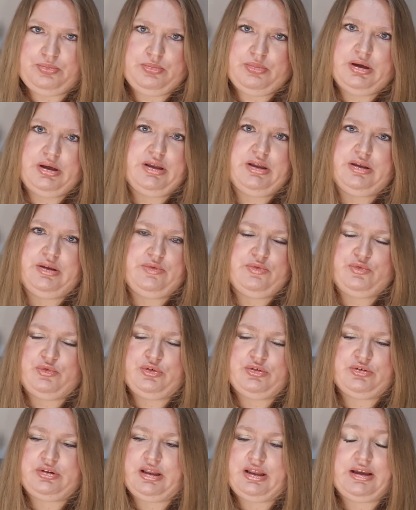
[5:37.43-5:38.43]
It
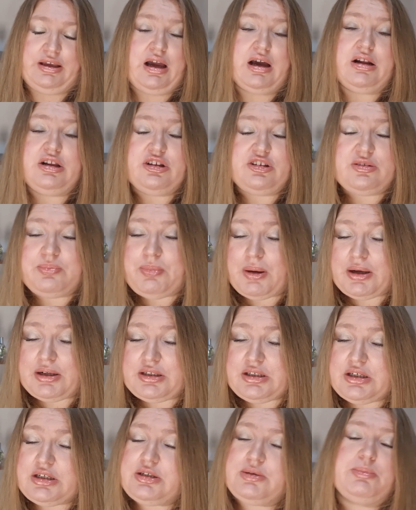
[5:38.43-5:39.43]
was like
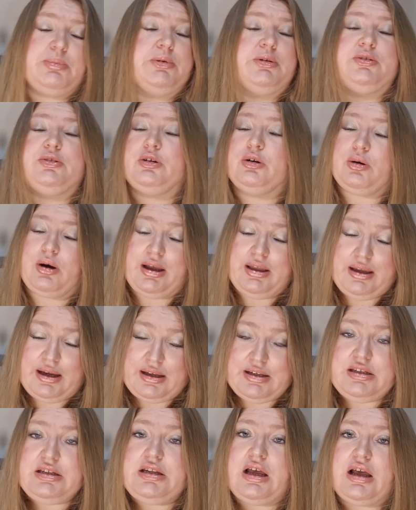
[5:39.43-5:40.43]
unexpected, so I
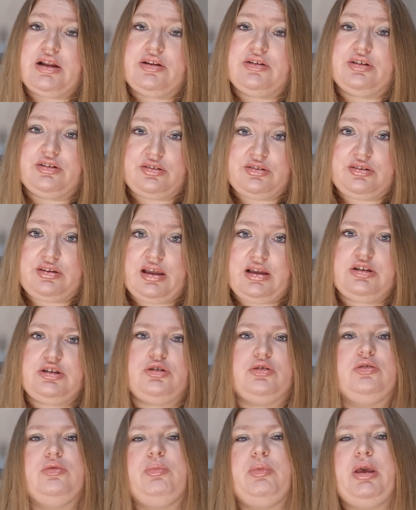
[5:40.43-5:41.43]
did had this scent
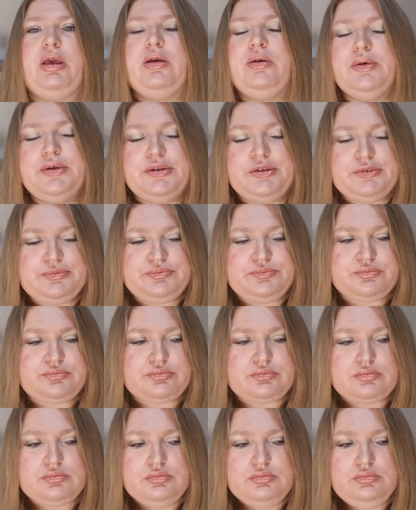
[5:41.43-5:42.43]
on me,
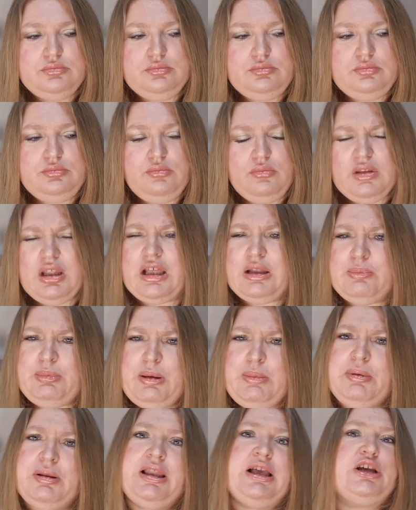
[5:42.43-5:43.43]
and
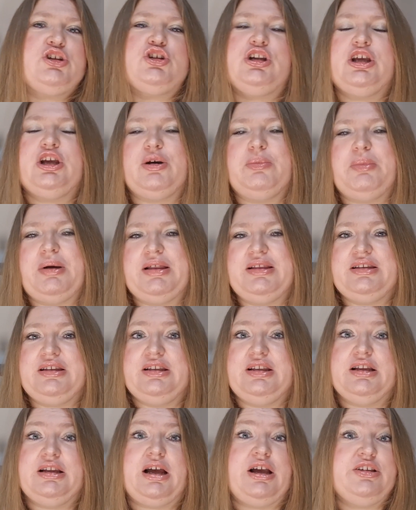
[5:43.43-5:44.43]
people actually commented
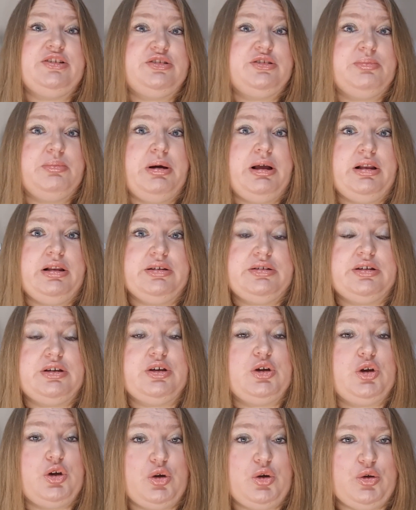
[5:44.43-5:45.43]
that I smelled
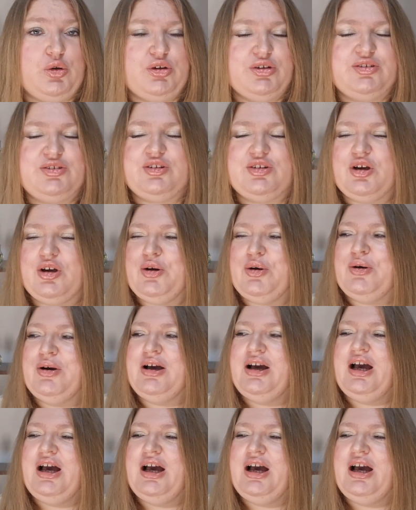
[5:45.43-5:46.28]
good. So